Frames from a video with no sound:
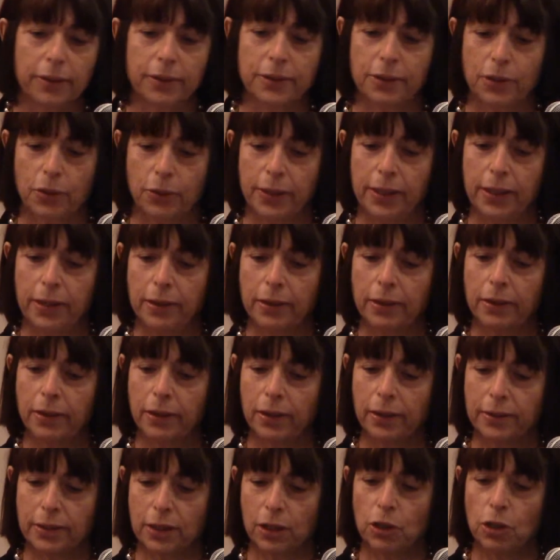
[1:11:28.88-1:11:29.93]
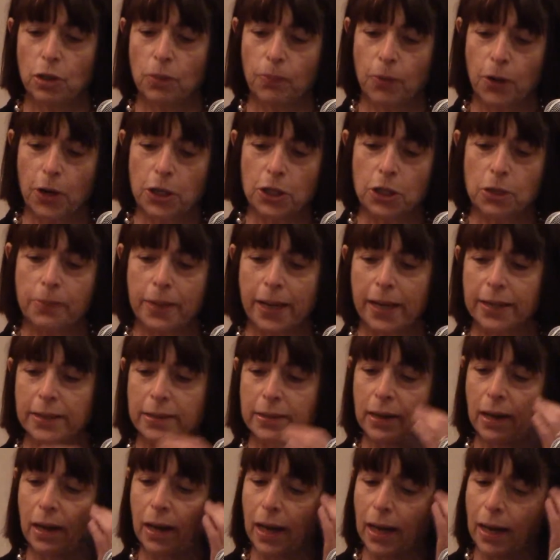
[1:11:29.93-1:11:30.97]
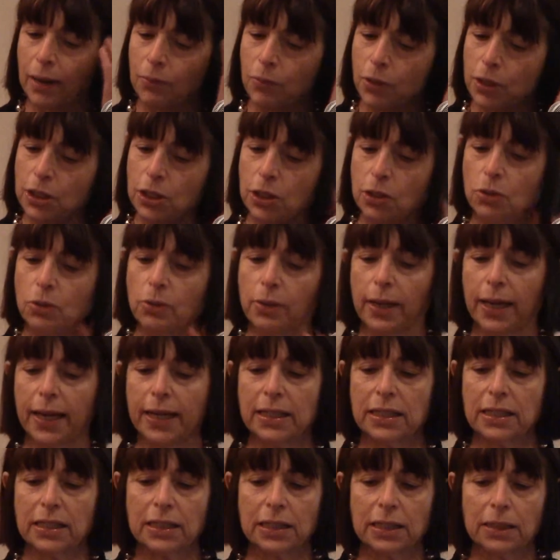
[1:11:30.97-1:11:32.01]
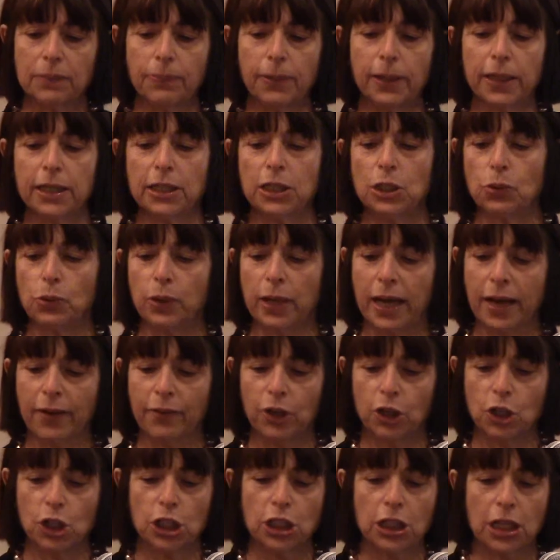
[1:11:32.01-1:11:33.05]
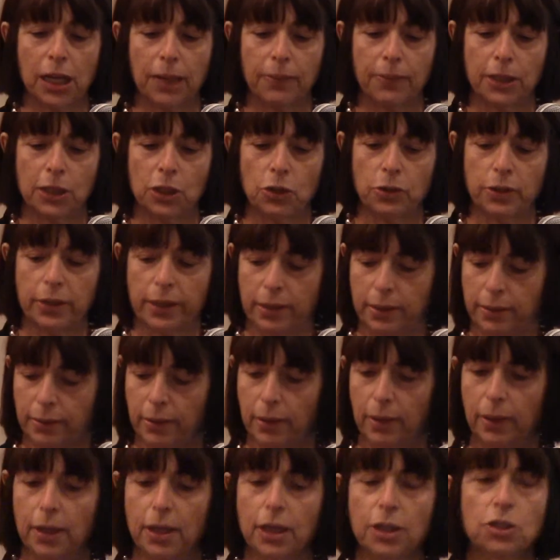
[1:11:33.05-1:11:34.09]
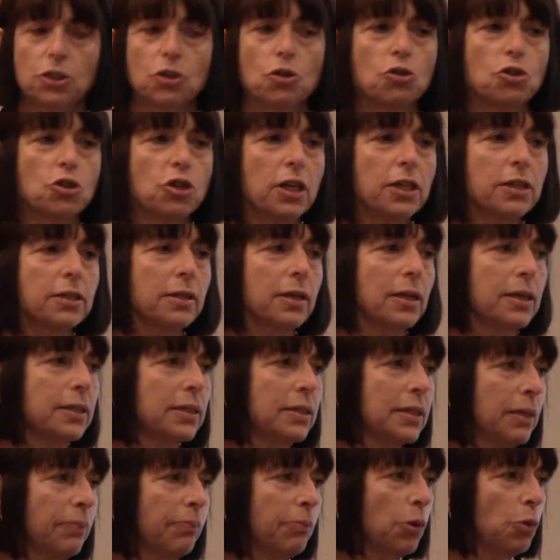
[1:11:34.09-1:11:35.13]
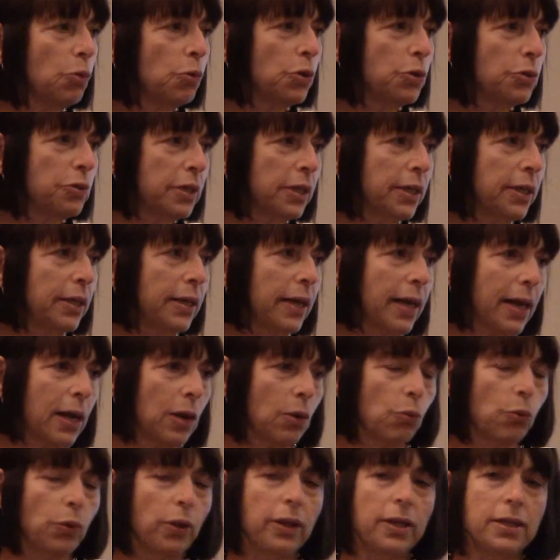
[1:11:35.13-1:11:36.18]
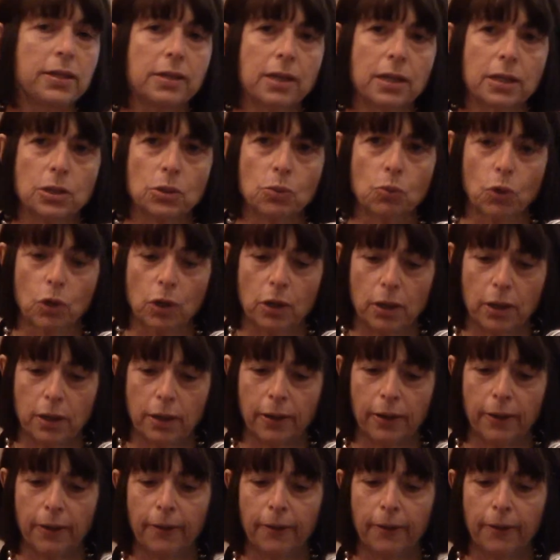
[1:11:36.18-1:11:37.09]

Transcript: So here, tell your partner about a time when you anticipated you would have a good time and you did. So just a simple routine, and it really does work.